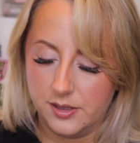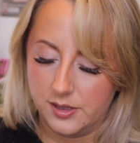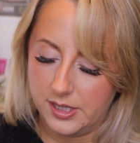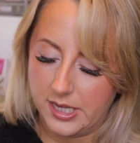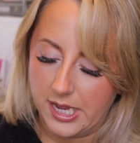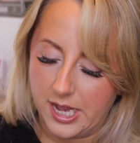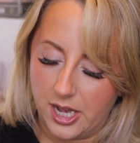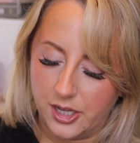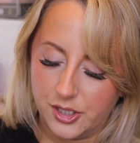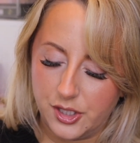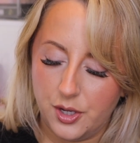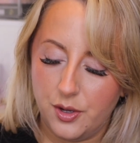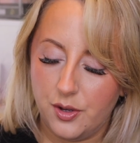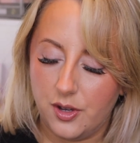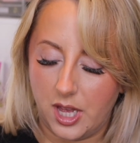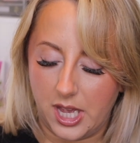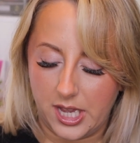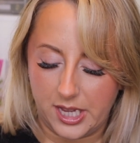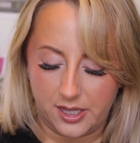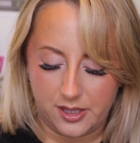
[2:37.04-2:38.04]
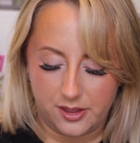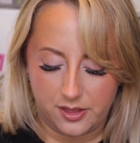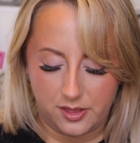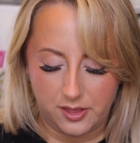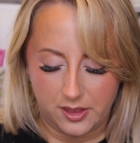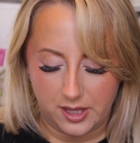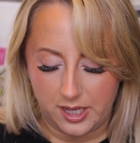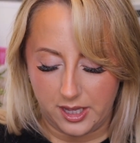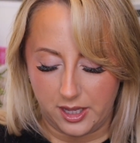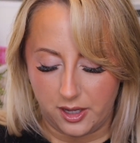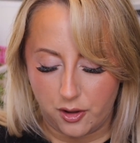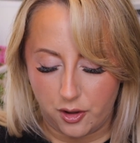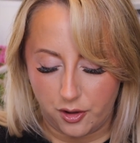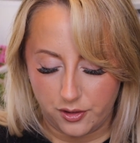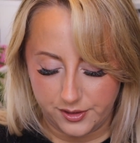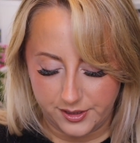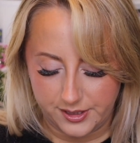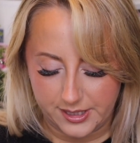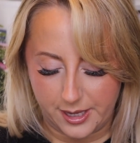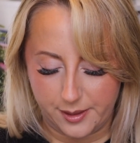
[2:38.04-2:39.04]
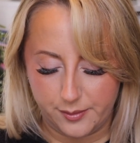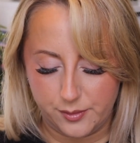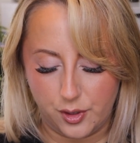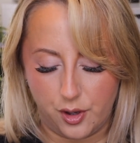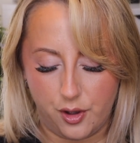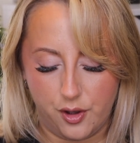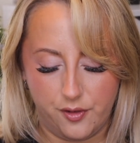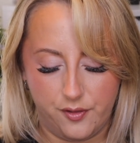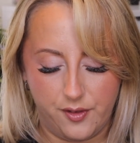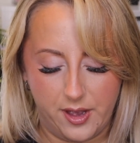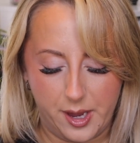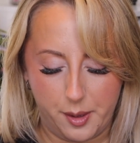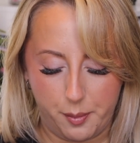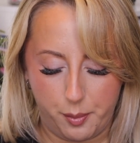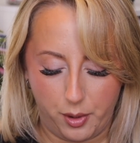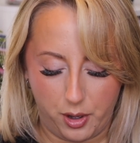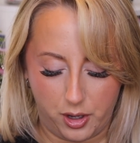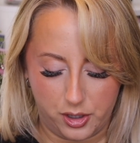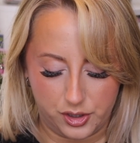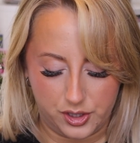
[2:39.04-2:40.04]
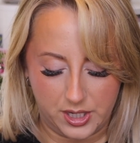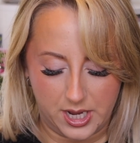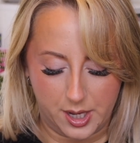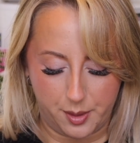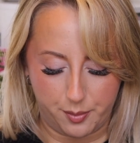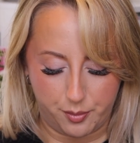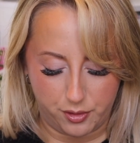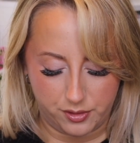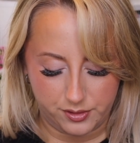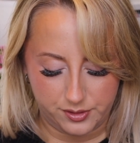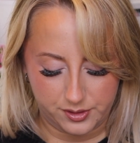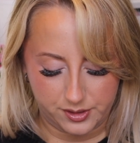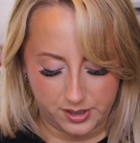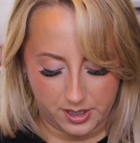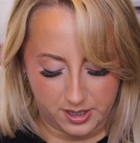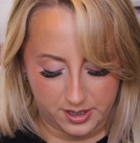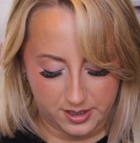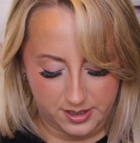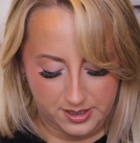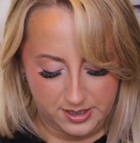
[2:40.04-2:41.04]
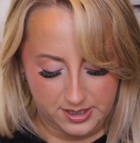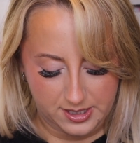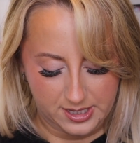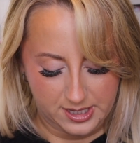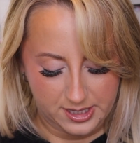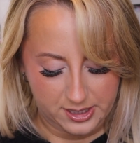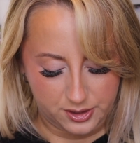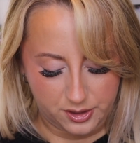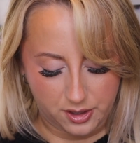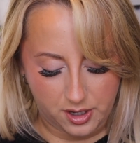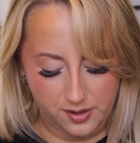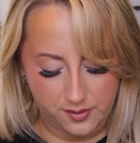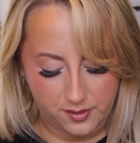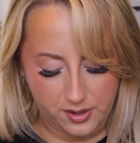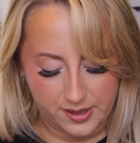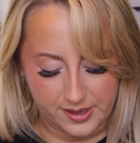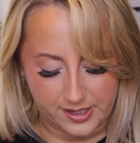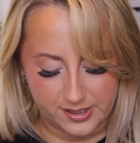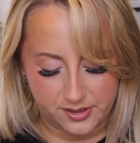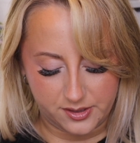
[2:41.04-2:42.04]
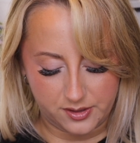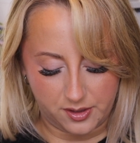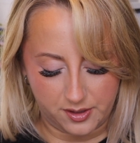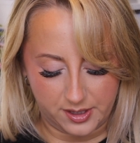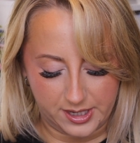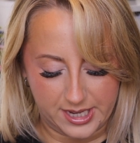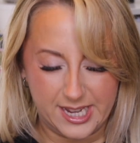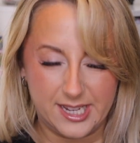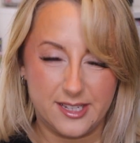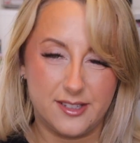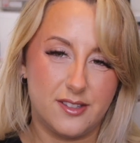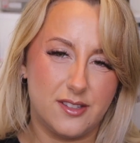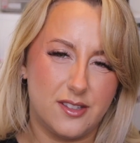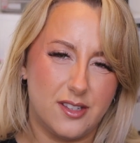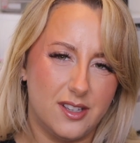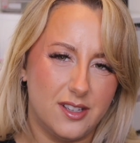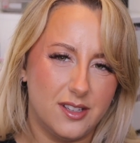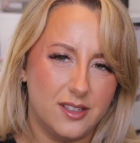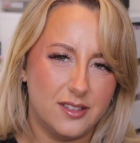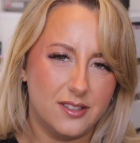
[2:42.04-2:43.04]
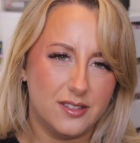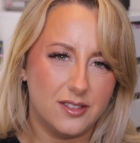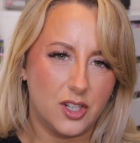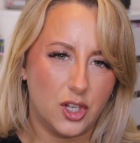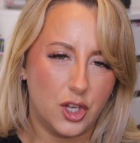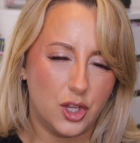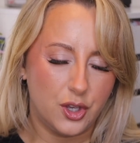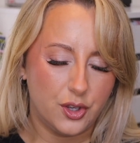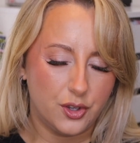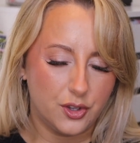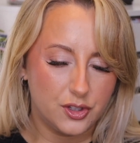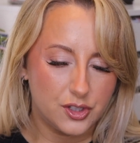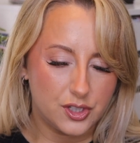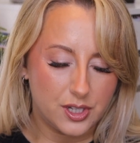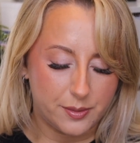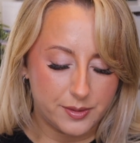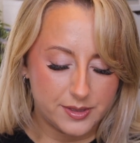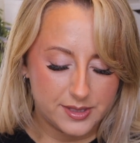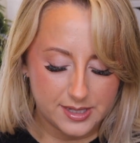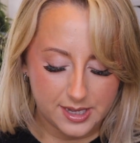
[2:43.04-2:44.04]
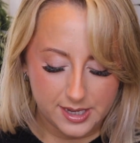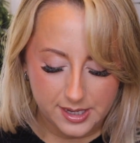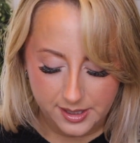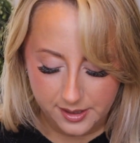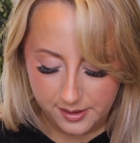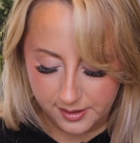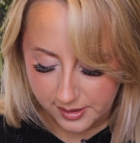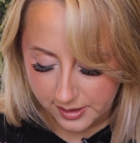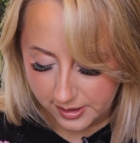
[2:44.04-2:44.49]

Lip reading: So yeah, I do like the concept of a blush and a bronzer. It's kind of like that sun-kissed look, shall we say.